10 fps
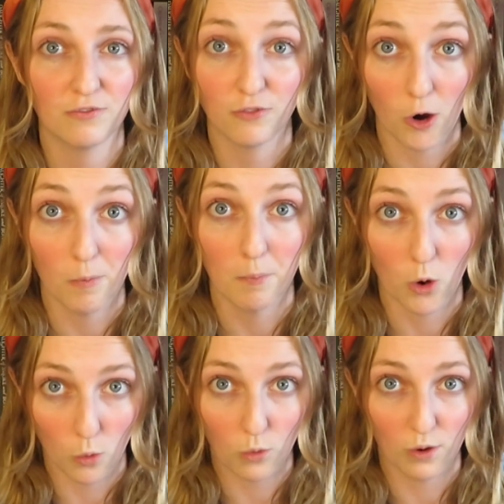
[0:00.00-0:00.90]
from
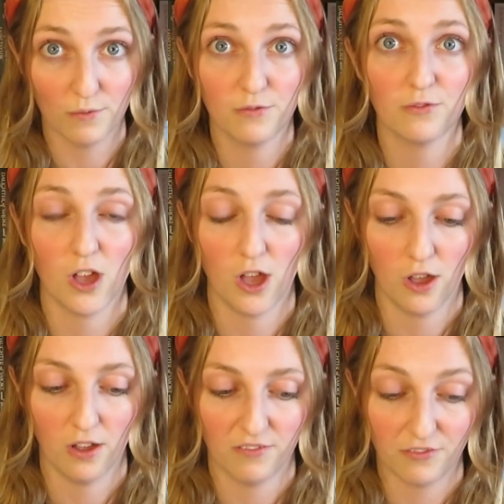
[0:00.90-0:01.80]
all of
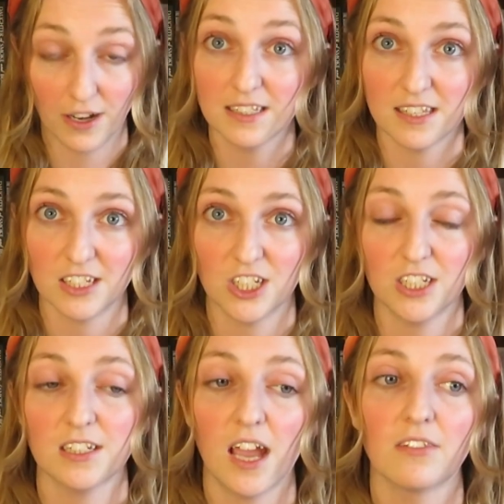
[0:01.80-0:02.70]
her friends that she
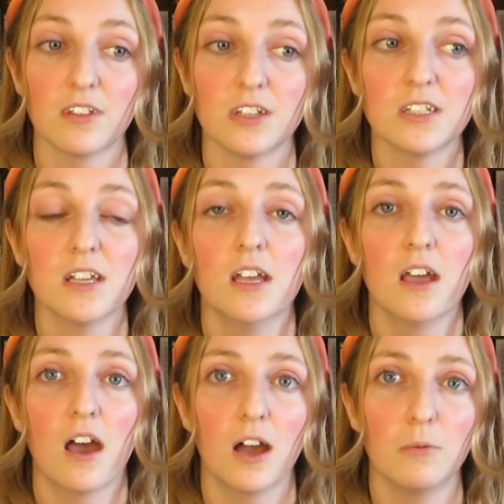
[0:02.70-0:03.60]
had gathered.
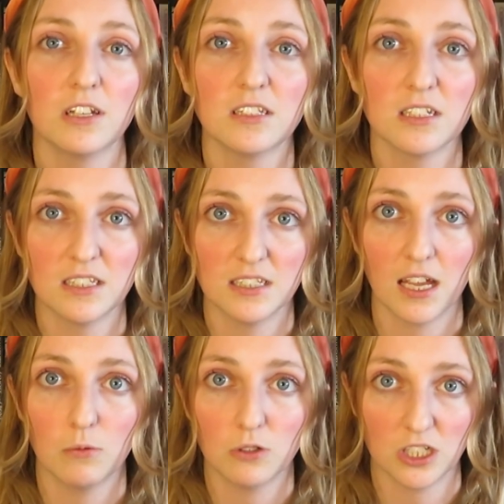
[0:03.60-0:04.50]
I wanted her to
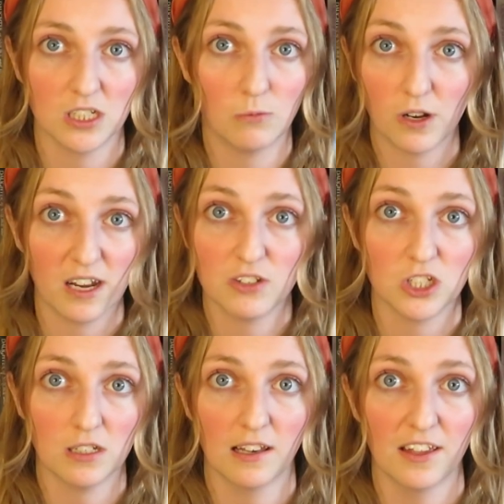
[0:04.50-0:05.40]
take whatever
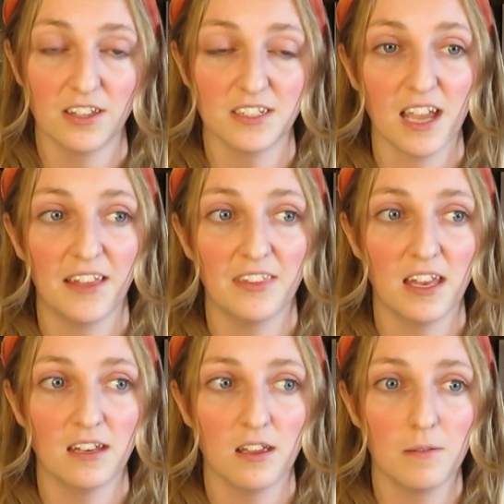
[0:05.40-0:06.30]
she had learned and
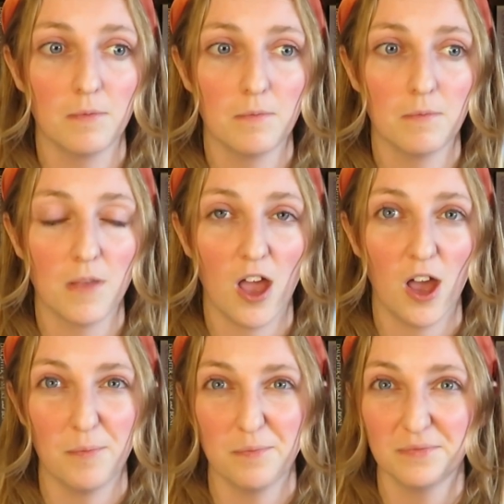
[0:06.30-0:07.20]

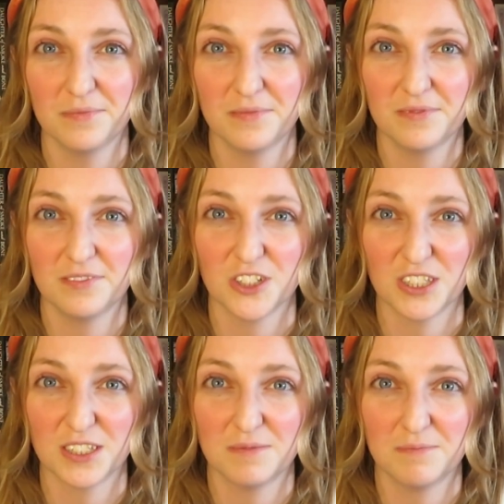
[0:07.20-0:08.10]
then
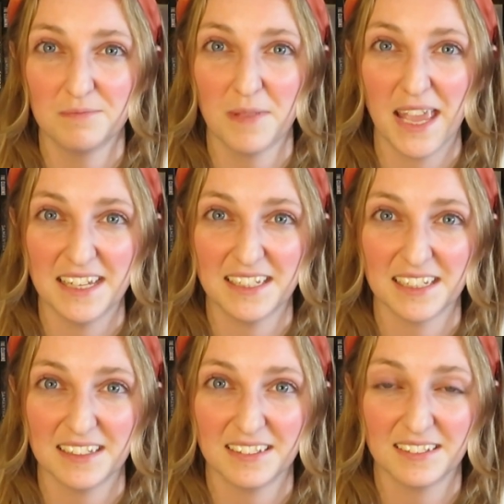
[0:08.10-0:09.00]
just made
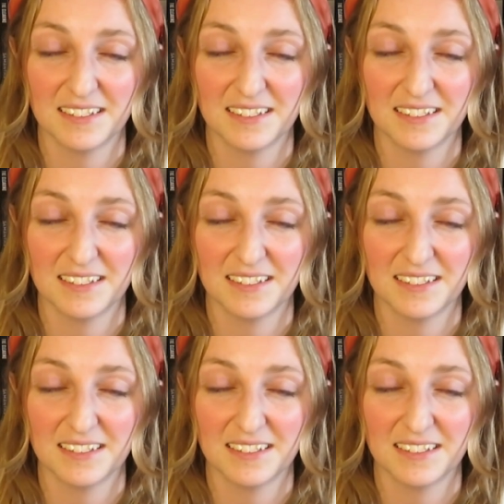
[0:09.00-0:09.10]
it